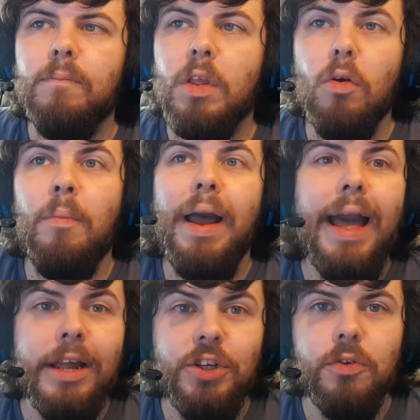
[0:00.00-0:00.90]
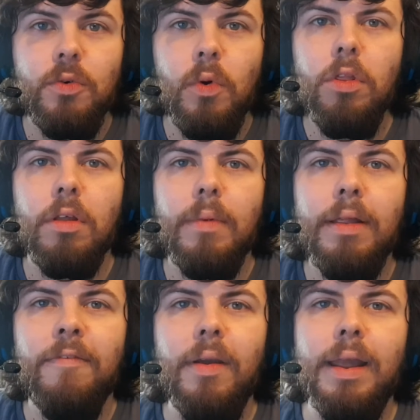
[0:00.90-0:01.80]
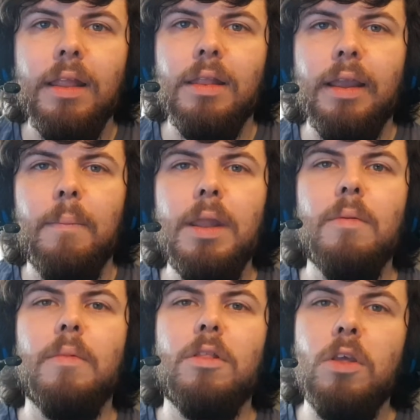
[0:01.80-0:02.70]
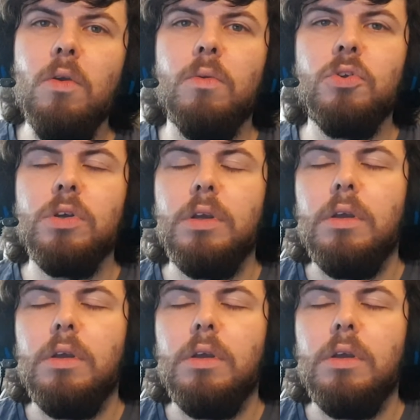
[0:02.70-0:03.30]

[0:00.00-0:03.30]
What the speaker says: sort of my attitude towards them at like a minimum is huge.